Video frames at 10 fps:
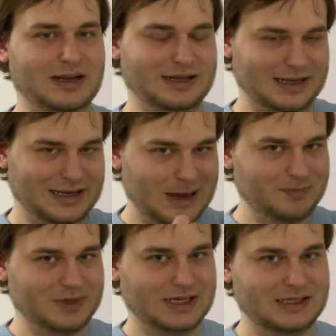I can
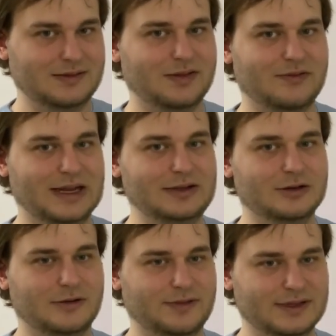update the
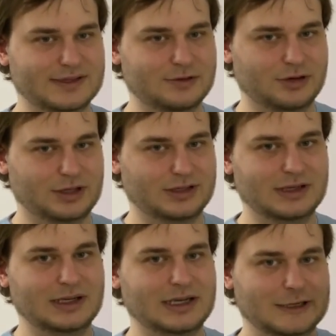value of this coin
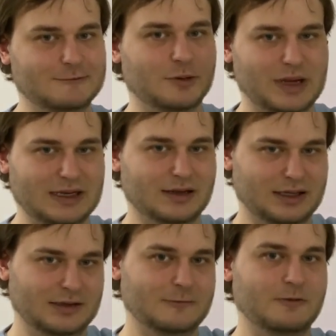
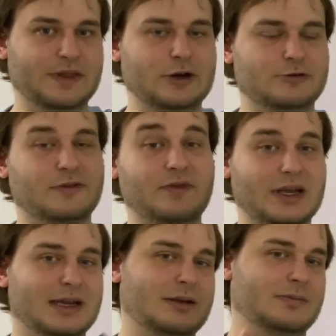incrementally without
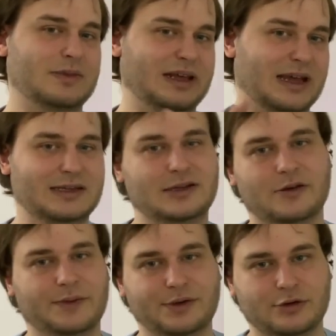revealing the ID
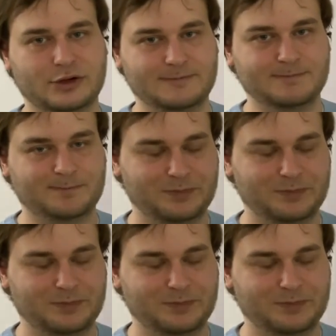of the coin.